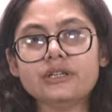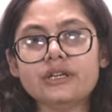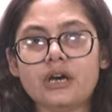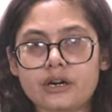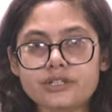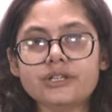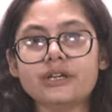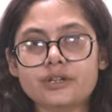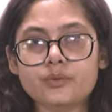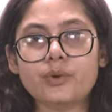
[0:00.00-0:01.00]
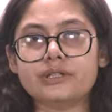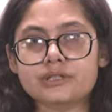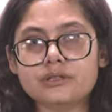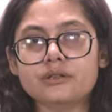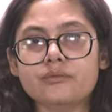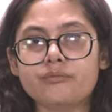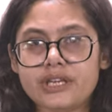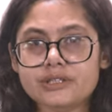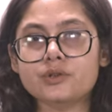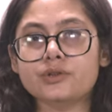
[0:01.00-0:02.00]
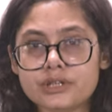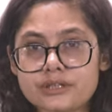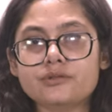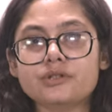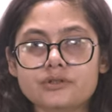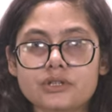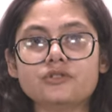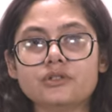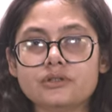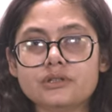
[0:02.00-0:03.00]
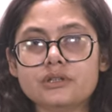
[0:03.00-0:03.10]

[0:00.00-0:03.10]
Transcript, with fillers: an RTI request based on these restrictions